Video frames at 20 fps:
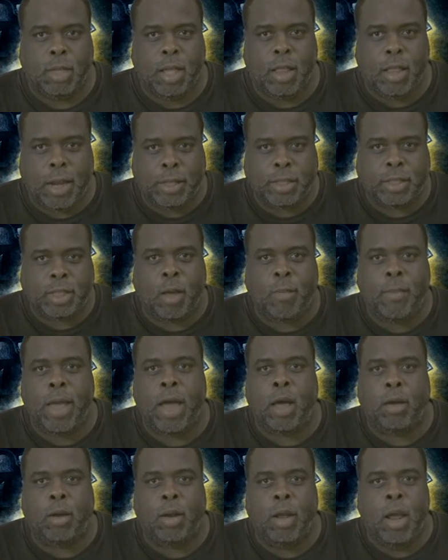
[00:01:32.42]
that has come
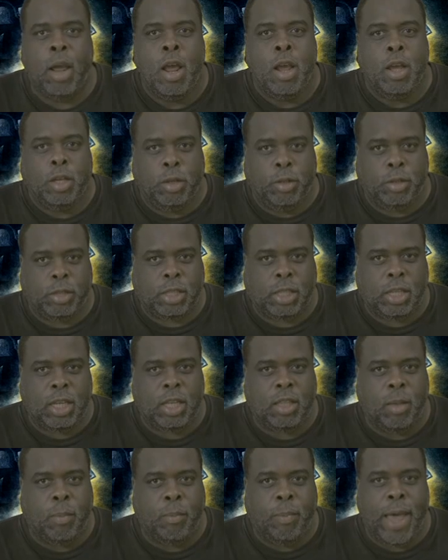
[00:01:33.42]
out, you see
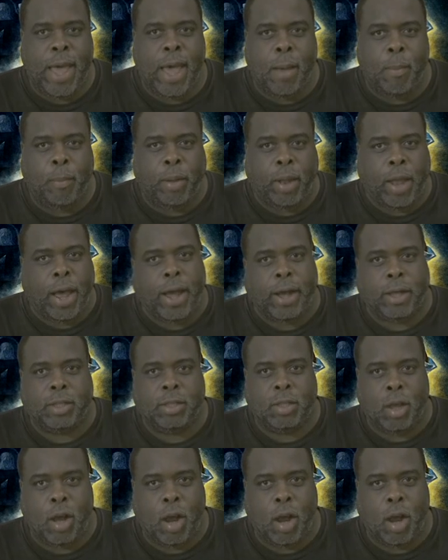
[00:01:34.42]
the matte blocks